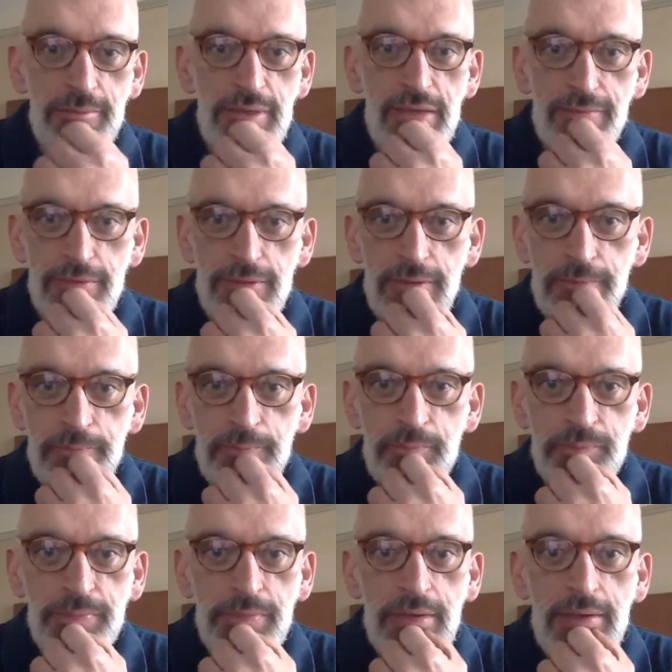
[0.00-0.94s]
level,
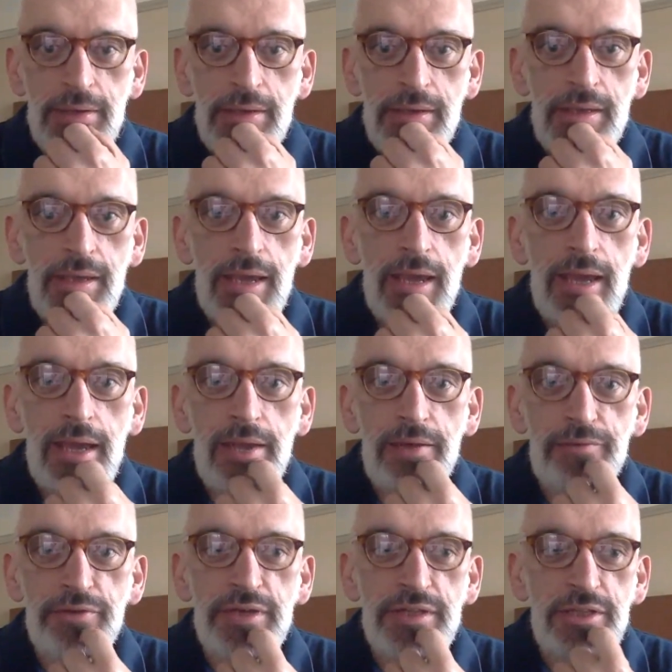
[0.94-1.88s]
if
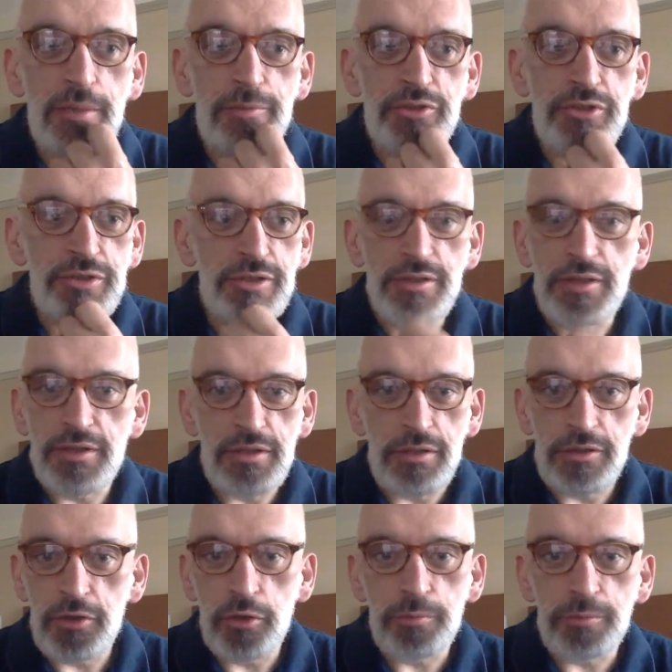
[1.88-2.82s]
you get the opportunity, there'll
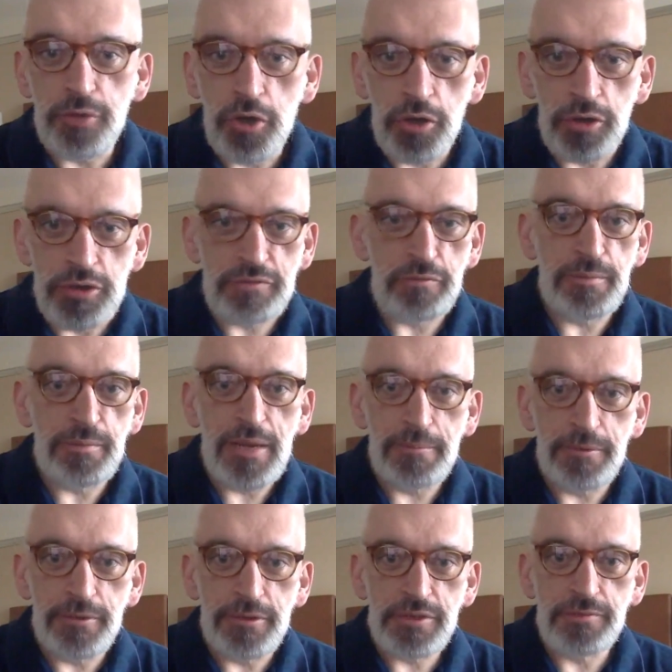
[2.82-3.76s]
be open calls for
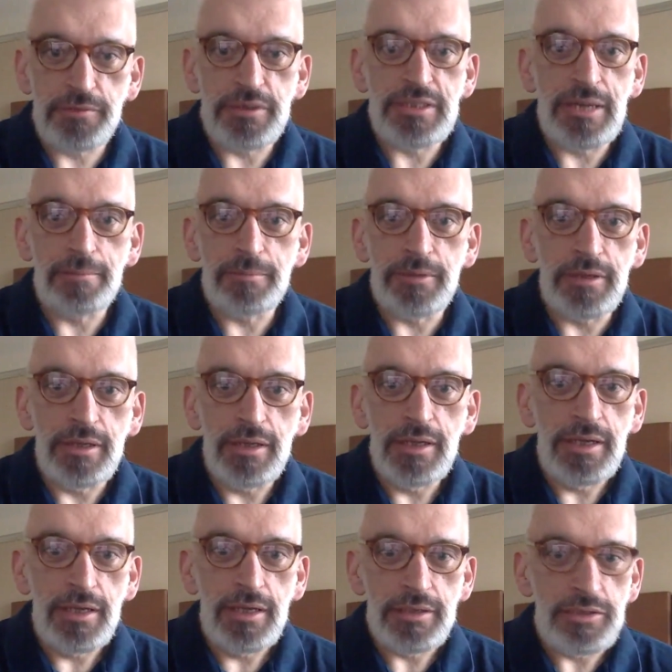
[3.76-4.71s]
papers, for example.
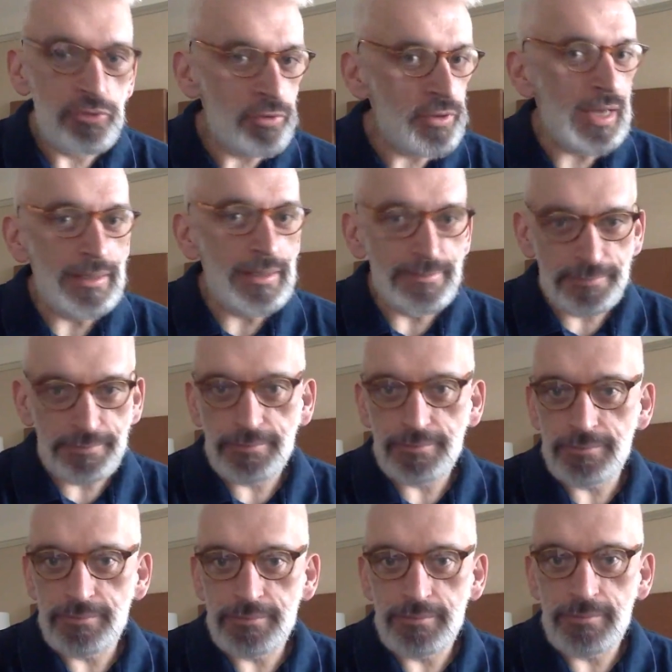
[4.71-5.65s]
Do that.
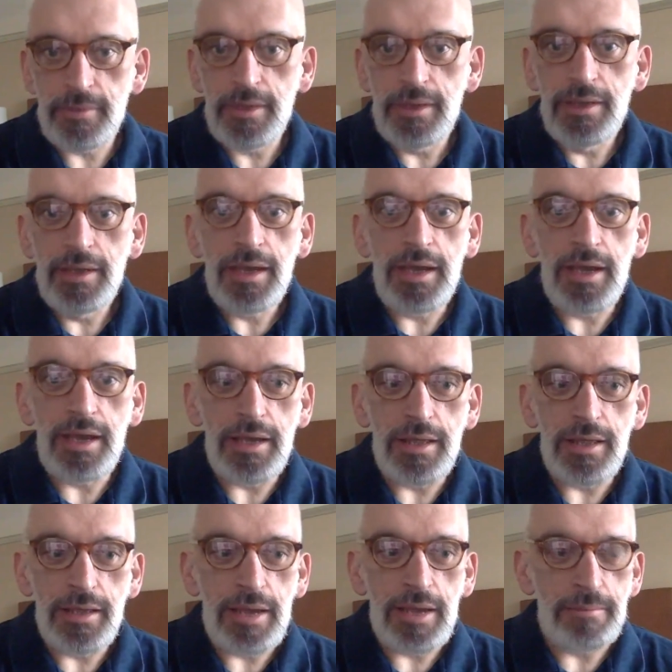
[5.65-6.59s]

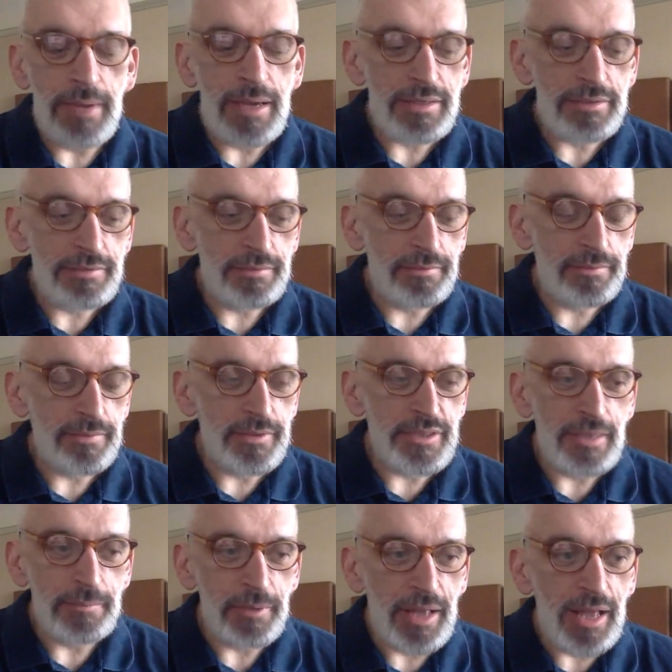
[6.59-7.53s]
I met,
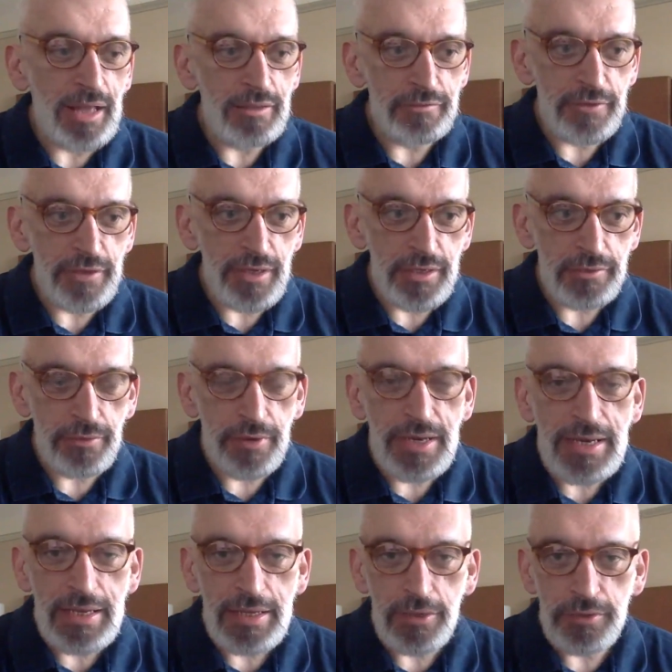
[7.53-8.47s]
for example,
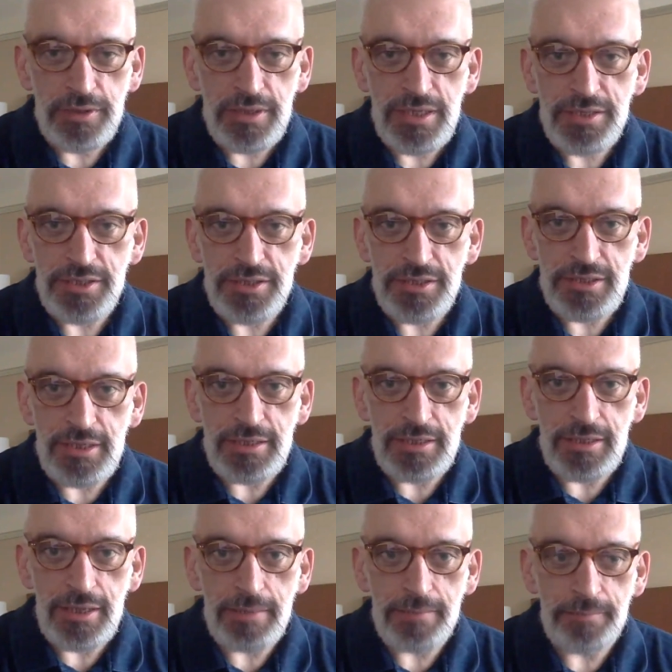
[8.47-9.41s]
Alva Graney, who teaches
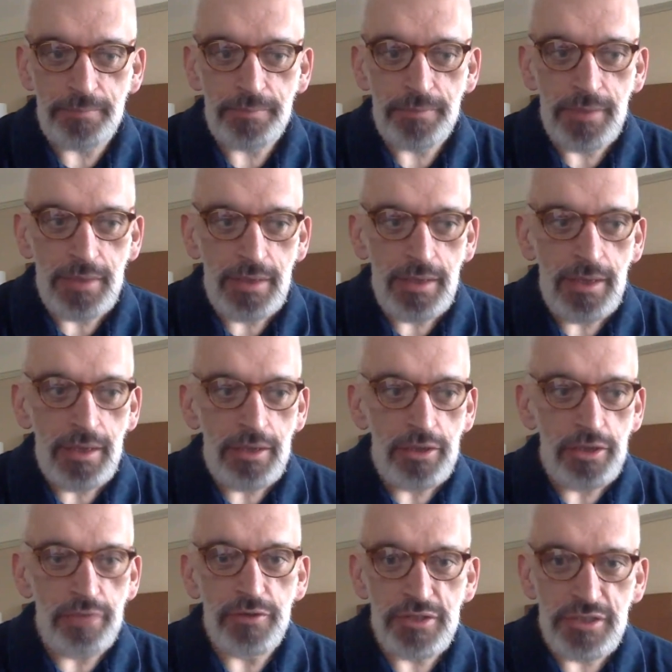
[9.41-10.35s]
in
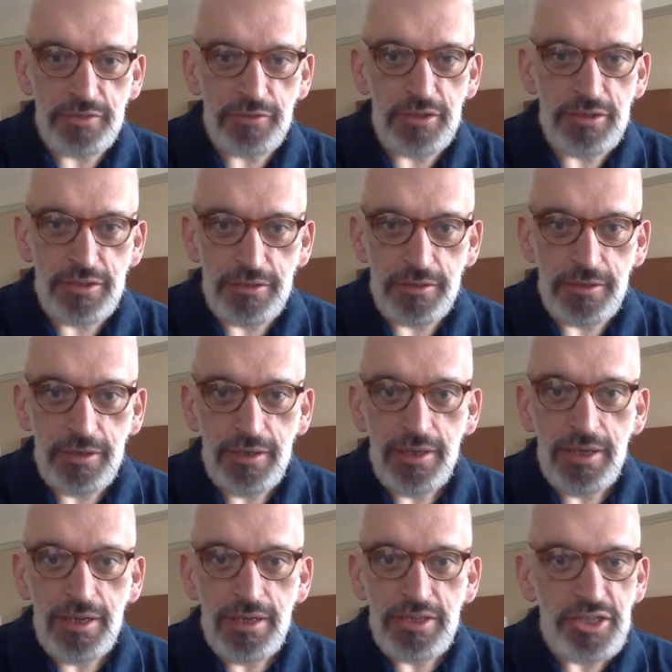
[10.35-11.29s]
University of Ulster.
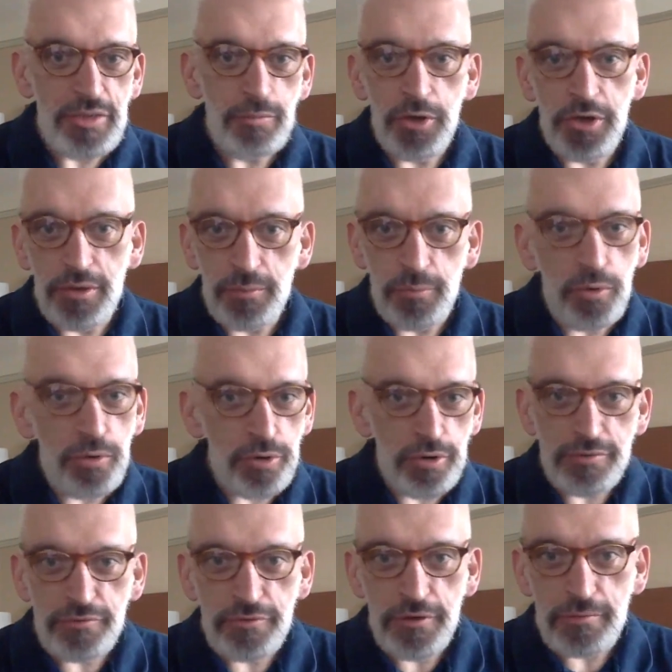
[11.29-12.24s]
She won an award
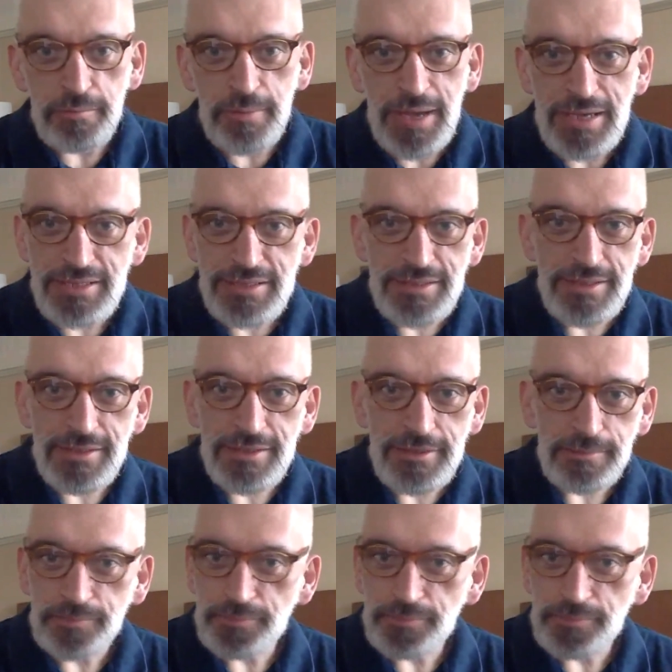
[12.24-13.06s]
for best